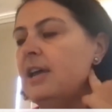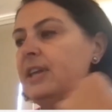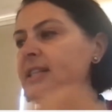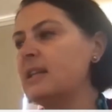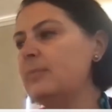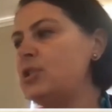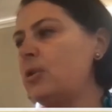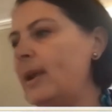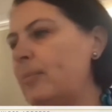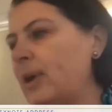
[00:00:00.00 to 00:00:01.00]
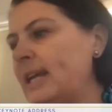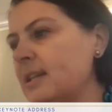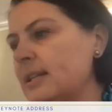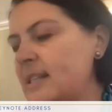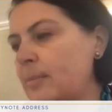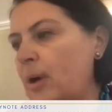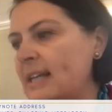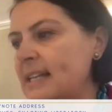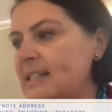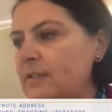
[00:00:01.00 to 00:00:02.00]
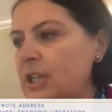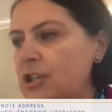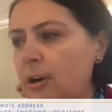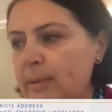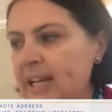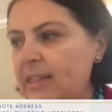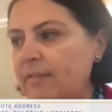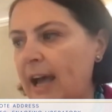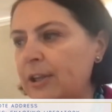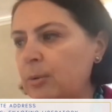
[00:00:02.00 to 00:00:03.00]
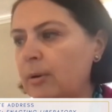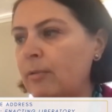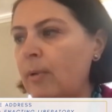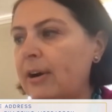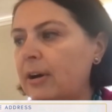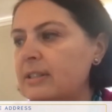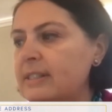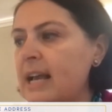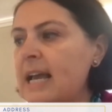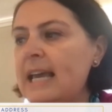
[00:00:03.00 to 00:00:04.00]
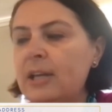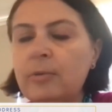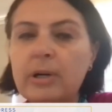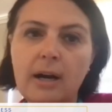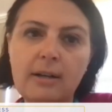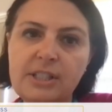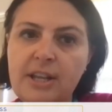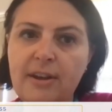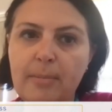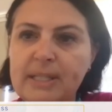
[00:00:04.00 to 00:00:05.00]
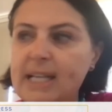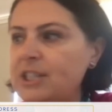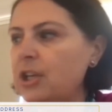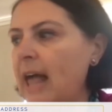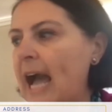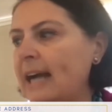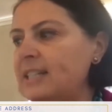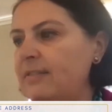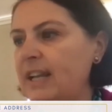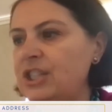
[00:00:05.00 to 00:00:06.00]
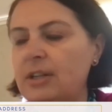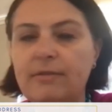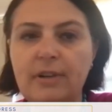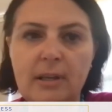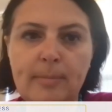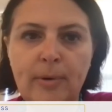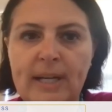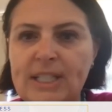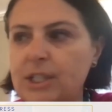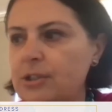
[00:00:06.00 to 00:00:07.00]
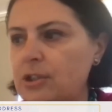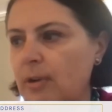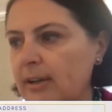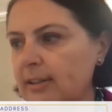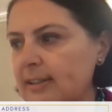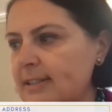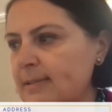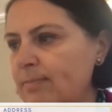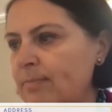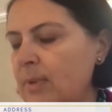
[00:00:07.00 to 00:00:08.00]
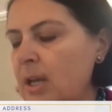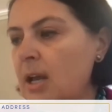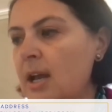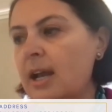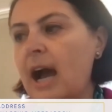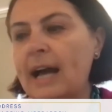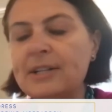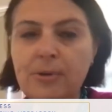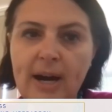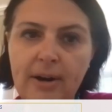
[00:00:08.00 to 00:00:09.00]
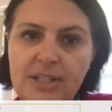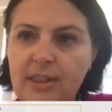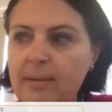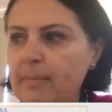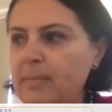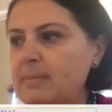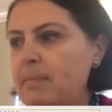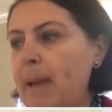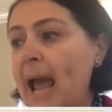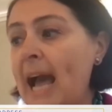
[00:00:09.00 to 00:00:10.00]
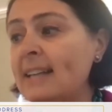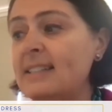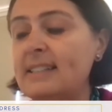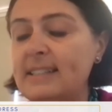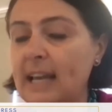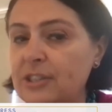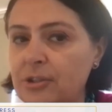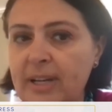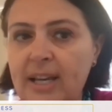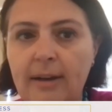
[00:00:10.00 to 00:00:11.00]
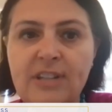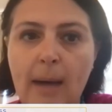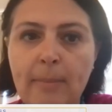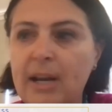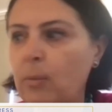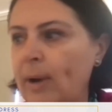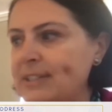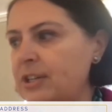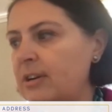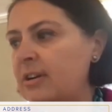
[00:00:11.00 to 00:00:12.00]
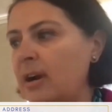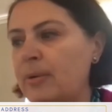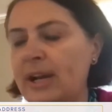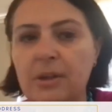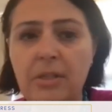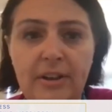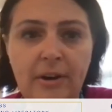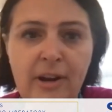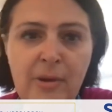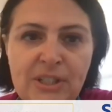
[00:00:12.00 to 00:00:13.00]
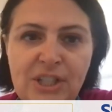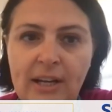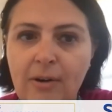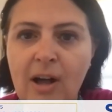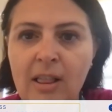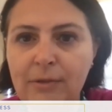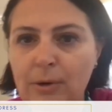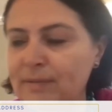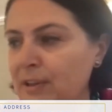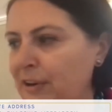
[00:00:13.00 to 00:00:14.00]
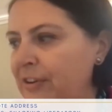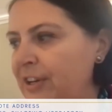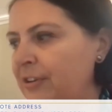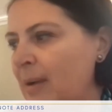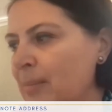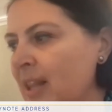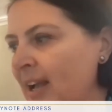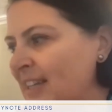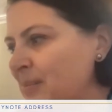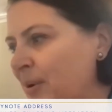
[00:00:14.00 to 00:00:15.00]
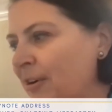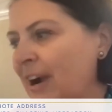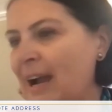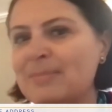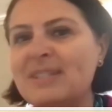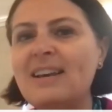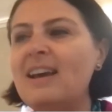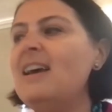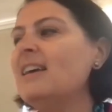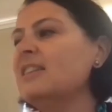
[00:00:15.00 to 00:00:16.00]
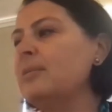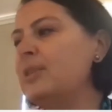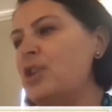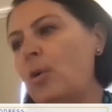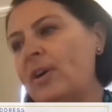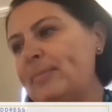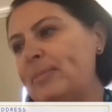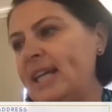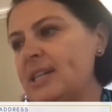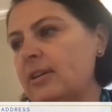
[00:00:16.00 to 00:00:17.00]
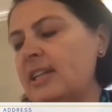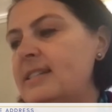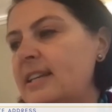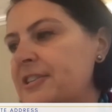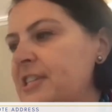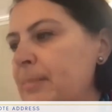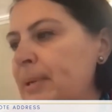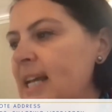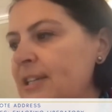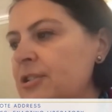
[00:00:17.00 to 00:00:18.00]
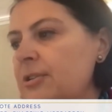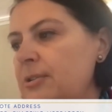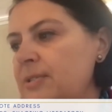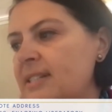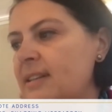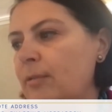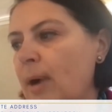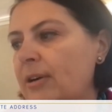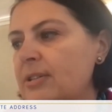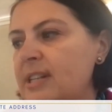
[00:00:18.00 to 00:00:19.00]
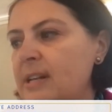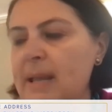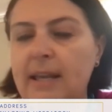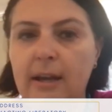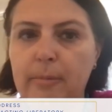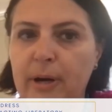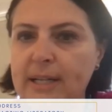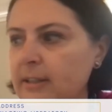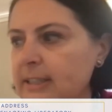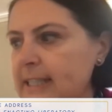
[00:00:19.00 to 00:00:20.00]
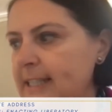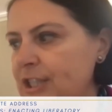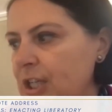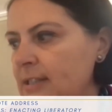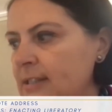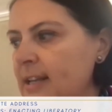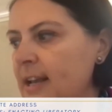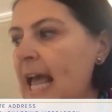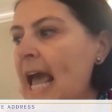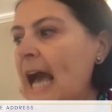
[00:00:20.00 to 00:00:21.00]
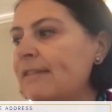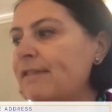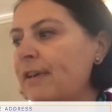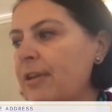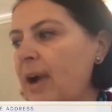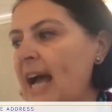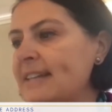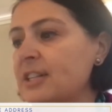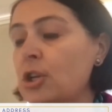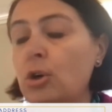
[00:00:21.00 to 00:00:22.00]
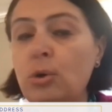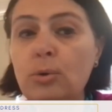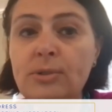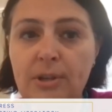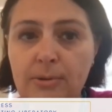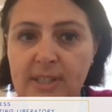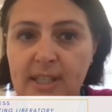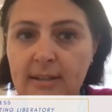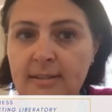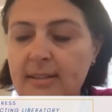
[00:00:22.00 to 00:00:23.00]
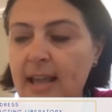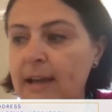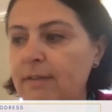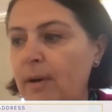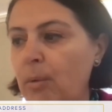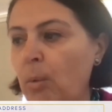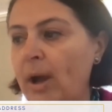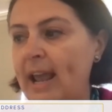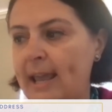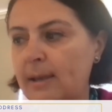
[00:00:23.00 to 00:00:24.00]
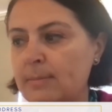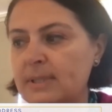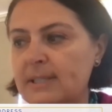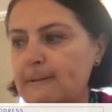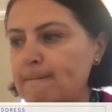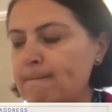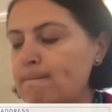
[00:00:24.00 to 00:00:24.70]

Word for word: Thus, liberatory appraisal is the process of determining the value of records in regards to their potential activation for liberation struggles. Contrary to the past century of dominant Western appraisal theory, which I know all of you have learned in your MLIS programs, liberatory appraisal considers the potential uses of records in making appraisal decisions and further asks whose uses and for what aims.